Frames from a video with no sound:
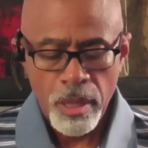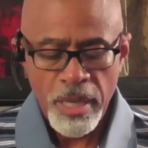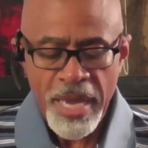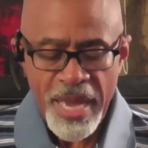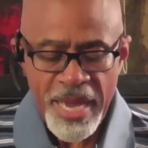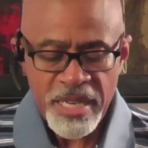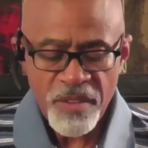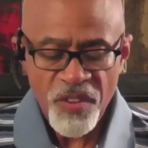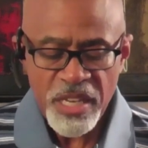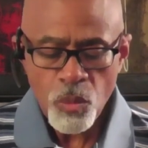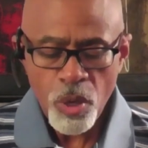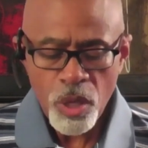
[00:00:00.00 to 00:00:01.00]
And if
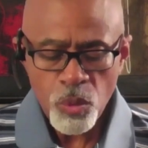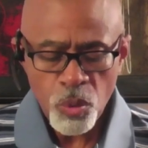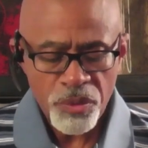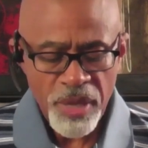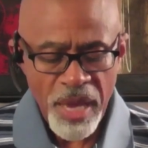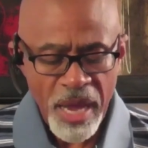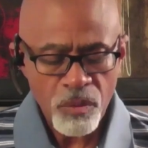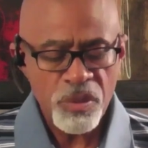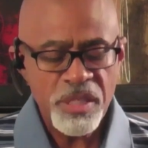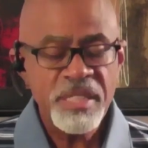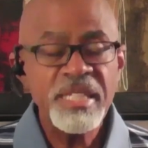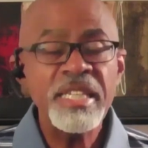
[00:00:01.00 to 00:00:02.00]
anyone will not
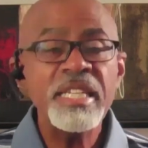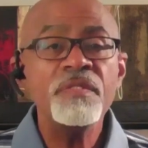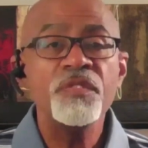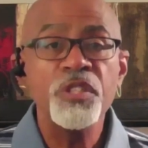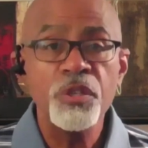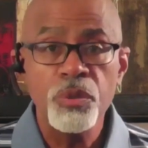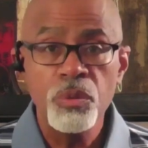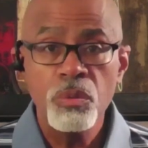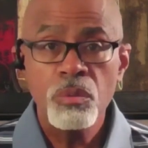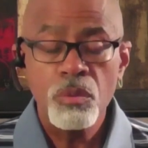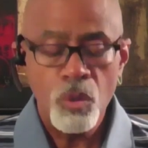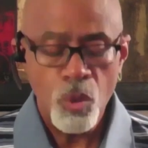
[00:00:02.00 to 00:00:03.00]
receive you
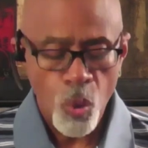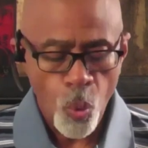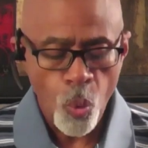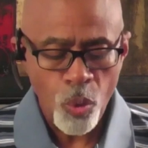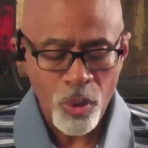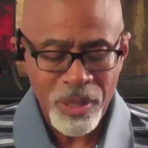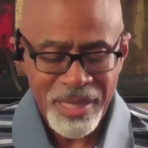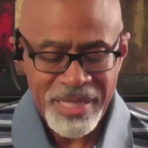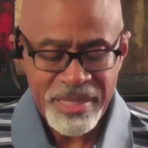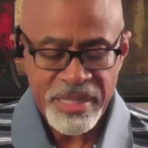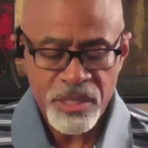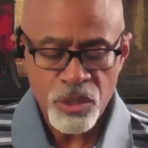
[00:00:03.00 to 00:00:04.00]
or
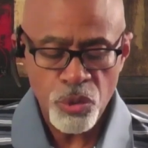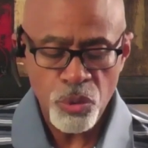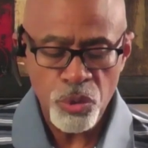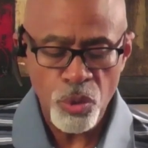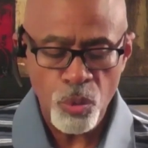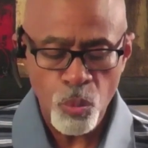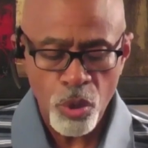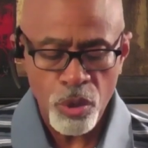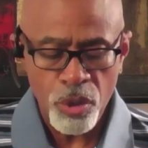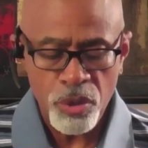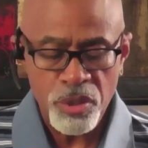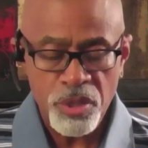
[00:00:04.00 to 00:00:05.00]
listen to your
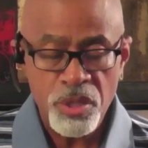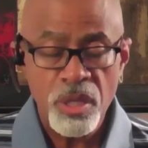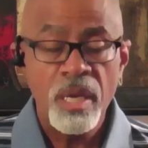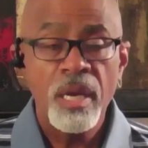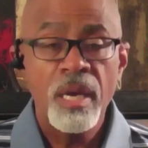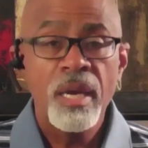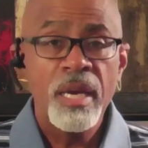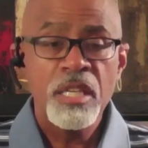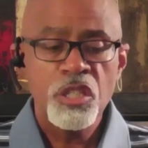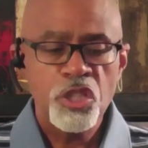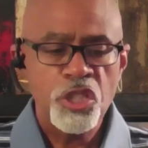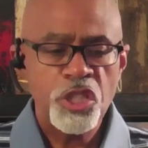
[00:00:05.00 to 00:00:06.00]
words,
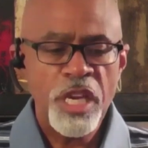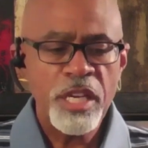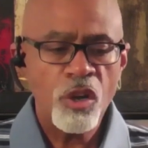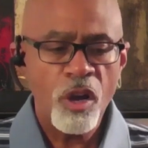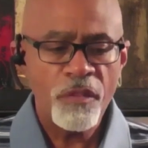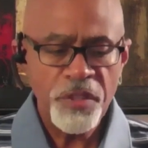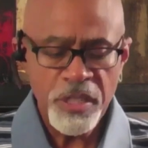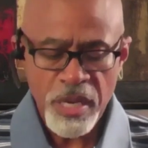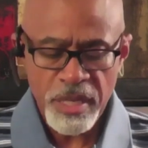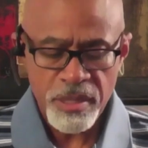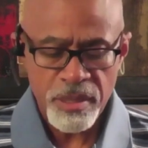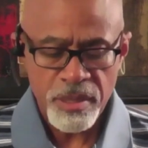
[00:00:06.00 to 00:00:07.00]
shake off the
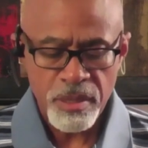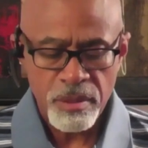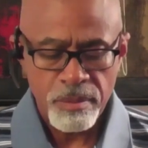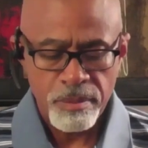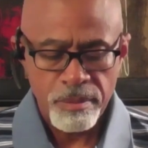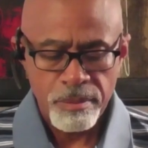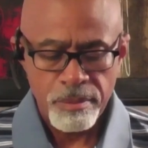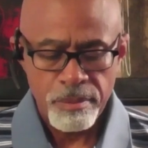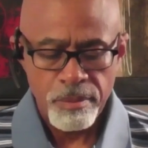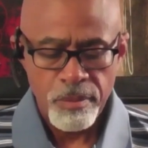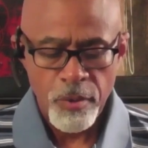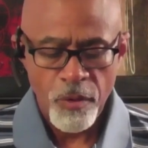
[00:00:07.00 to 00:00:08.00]
dust
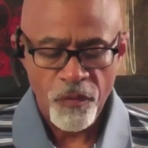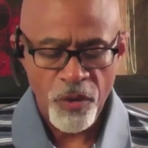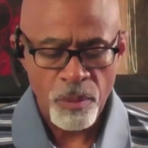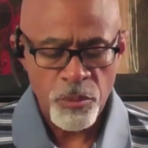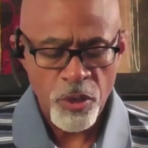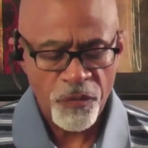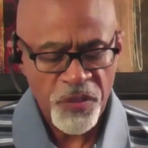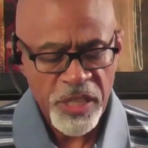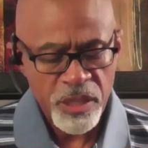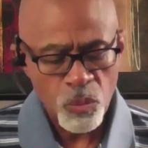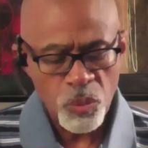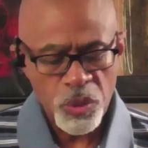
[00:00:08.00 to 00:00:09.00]
from your feet
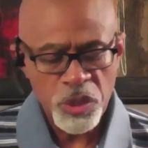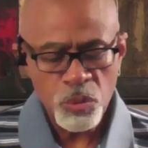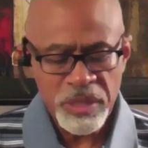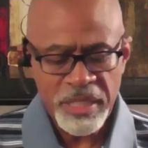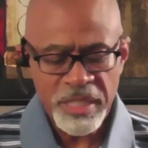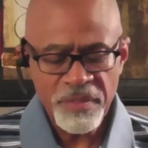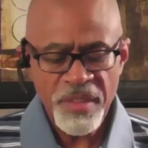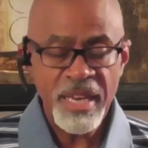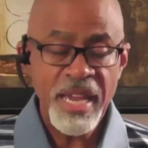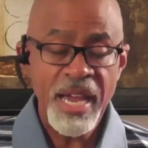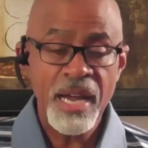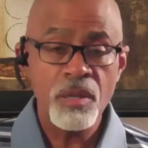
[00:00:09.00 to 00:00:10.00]
when you leave that
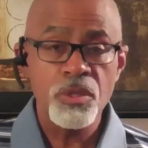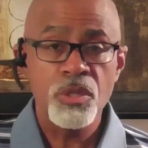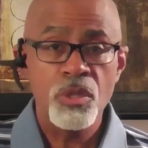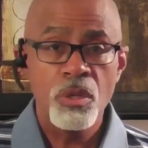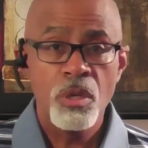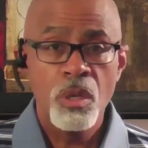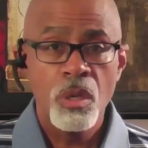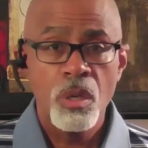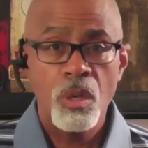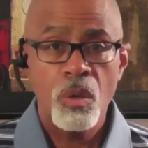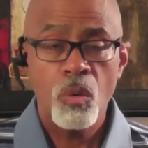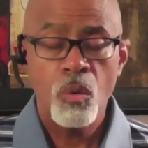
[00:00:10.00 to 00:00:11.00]
house
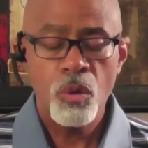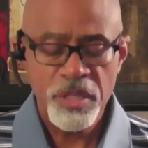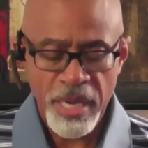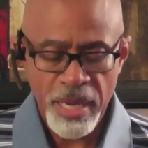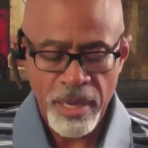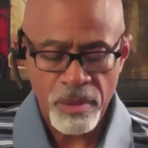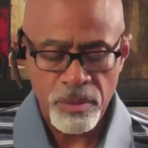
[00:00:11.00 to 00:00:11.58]
or town.